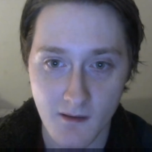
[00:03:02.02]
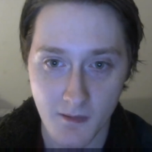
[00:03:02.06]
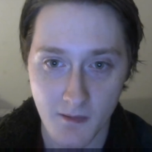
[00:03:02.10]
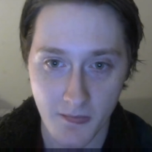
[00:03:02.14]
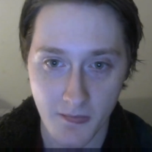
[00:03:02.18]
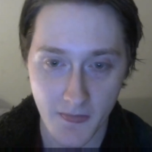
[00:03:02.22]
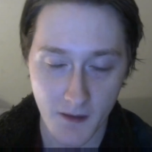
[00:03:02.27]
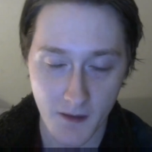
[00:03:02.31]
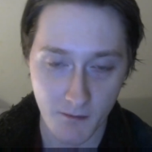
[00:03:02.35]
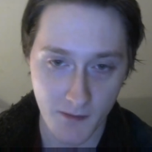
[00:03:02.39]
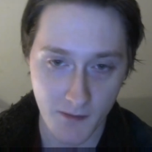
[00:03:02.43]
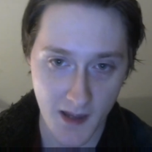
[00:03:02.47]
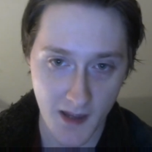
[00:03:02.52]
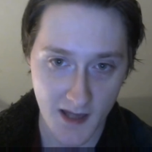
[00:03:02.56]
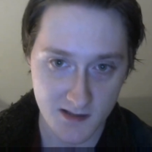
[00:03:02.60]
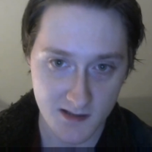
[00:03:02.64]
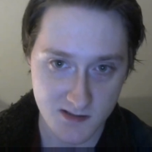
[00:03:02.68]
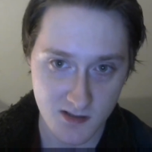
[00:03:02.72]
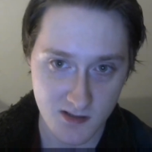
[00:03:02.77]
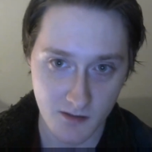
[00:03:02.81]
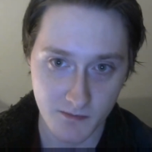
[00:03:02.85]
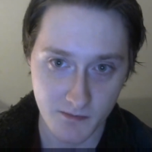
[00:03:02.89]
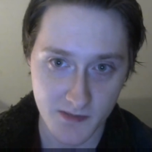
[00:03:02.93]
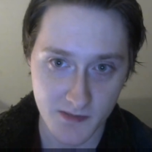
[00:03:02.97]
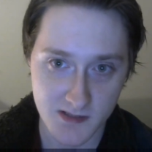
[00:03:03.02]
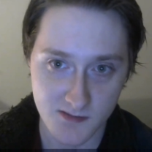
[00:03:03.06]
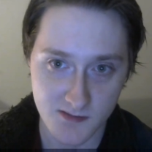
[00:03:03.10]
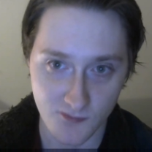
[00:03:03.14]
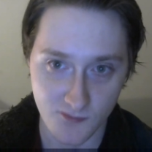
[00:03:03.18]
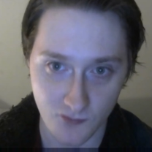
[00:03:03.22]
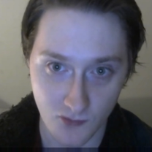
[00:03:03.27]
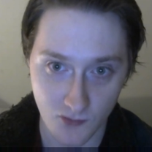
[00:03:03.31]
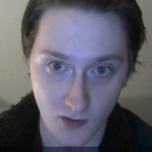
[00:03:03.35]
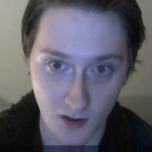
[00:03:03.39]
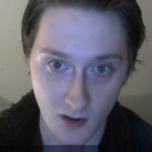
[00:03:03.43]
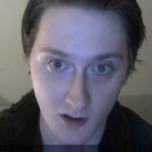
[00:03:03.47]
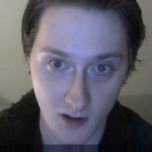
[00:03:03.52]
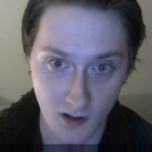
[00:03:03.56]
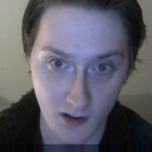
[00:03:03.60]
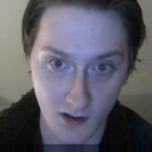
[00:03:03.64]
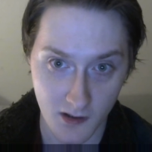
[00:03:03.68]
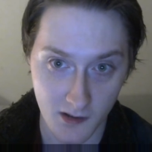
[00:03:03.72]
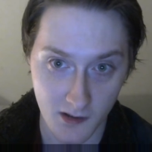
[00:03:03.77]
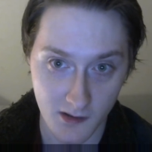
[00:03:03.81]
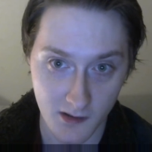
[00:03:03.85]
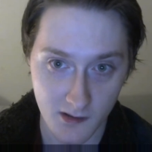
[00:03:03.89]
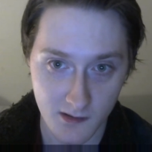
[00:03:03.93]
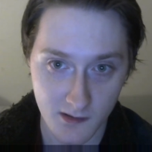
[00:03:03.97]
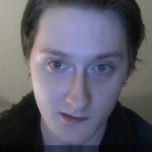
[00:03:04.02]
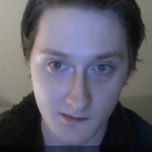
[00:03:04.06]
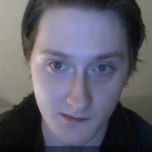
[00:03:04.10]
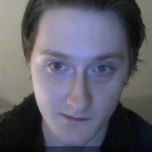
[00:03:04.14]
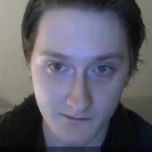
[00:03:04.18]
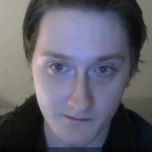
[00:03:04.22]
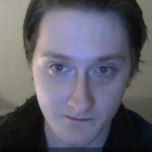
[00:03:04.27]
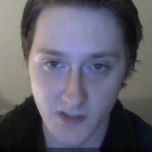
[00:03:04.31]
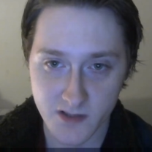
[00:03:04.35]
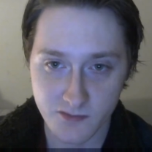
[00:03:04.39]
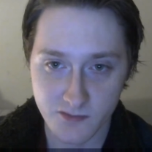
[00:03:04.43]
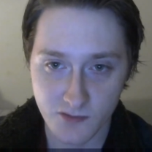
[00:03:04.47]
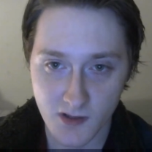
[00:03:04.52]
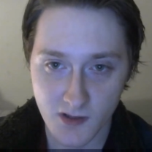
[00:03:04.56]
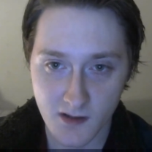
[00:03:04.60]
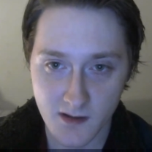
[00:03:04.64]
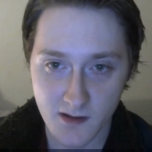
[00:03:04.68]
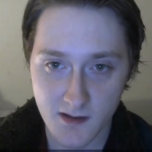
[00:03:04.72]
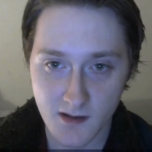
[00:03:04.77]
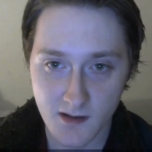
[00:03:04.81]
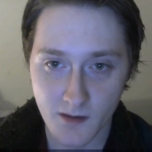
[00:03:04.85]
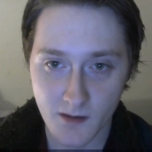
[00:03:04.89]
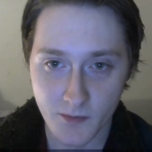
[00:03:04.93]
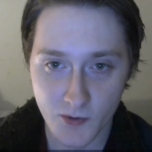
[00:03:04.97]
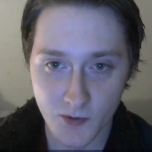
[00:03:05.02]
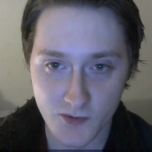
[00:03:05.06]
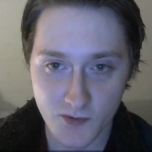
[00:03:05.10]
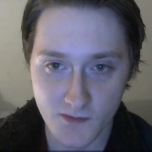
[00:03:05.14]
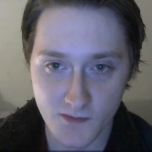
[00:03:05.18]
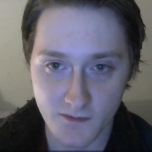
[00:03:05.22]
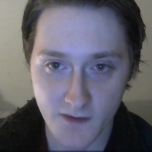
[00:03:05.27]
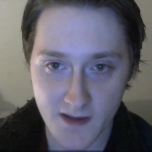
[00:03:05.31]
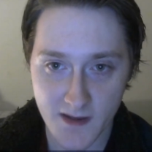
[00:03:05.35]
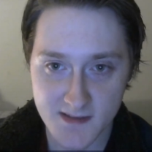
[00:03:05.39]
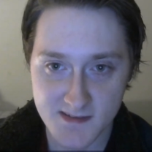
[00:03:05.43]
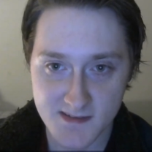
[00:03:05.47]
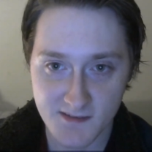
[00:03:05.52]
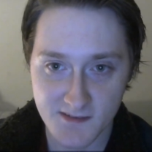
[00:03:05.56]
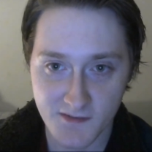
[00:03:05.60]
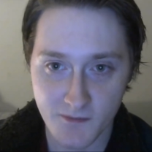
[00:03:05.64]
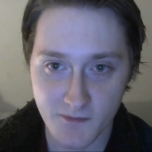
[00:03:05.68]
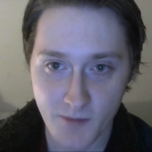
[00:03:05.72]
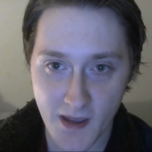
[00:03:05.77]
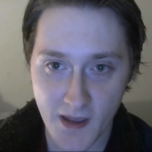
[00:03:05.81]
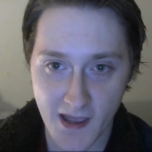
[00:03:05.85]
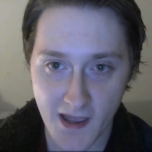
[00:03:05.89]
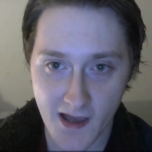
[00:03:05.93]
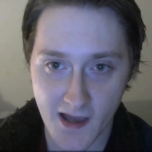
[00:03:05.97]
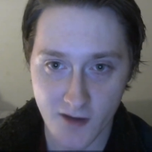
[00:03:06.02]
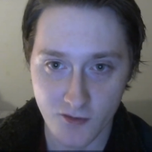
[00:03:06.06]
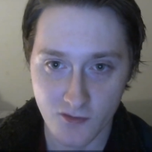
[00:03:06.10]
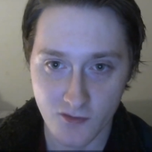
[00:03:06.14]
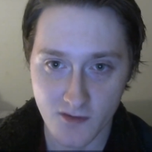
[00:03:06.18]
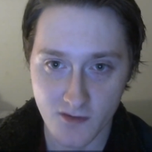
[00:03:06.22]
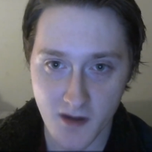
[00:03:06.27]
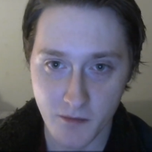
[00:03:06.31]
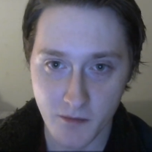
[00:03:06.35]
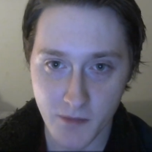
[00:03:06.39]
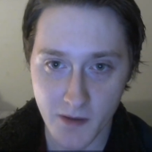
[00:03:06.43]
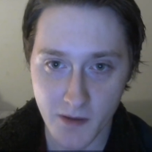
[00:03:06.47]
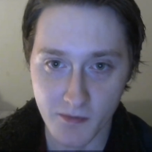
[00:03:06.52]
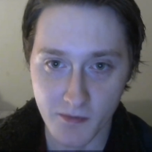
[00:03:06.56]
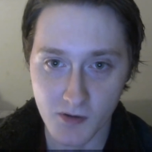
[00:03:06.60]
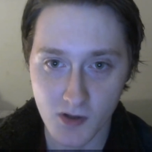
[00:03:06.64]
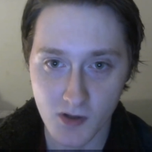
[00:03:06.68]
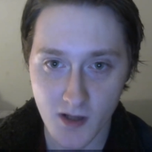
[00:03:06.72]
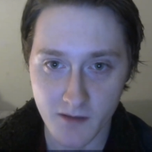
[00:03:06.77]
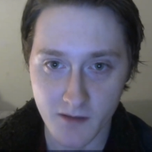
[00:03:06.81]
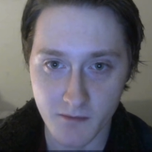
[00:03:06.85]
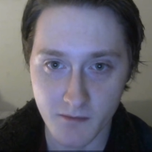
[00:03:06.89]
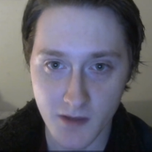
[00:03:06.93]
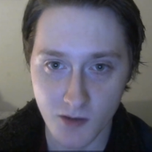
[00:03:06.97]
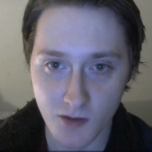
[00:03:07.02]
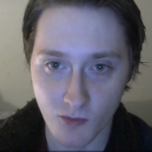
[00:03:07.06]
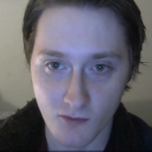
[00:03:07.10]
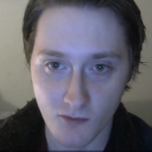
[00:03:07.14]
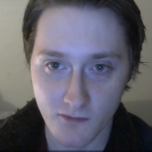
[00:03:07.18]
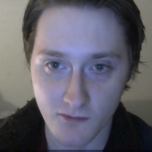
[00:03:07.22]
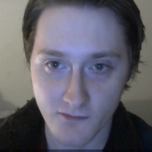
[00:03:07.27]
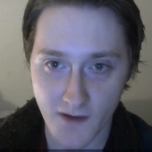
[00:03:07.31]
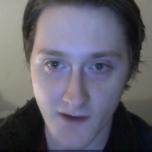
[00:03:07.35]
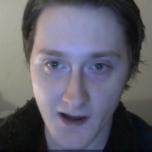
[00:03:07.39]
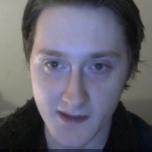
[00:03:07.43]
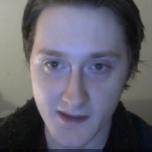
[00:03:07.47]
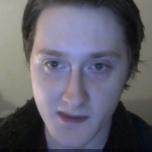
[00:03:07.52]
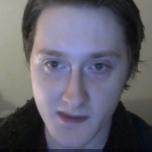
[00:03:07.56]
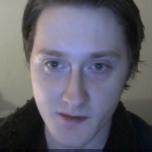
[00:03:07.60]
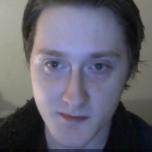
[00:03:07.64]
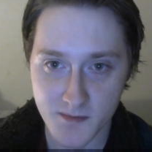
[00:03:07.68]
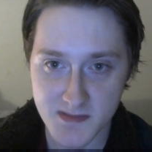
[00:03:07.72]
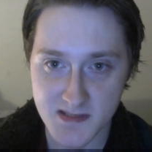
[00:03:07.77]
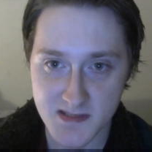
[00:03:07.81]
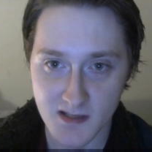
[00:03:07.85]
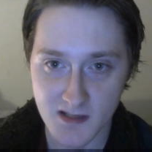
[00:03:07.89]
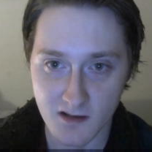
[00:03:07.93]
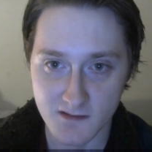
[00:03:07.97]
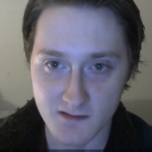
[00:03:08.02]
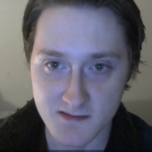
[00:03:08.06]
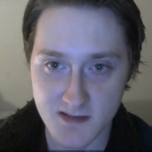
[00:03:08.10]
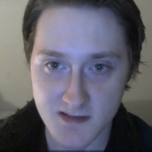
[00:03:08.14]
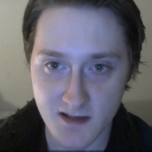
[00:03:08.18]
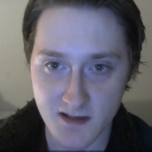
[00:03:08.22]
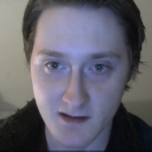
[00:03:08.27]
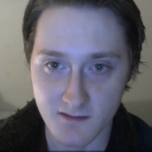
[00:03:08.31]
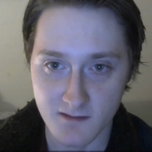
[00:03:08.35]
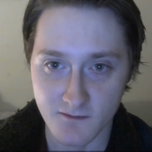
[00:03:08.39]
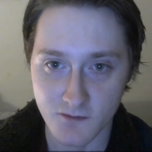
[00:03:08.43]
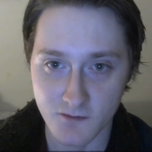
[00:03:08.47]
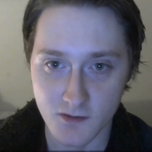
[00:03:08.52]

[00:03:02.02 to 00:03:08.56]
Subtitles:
matchup is wrong. Really a pervasive pattern that people like me will find themselves in.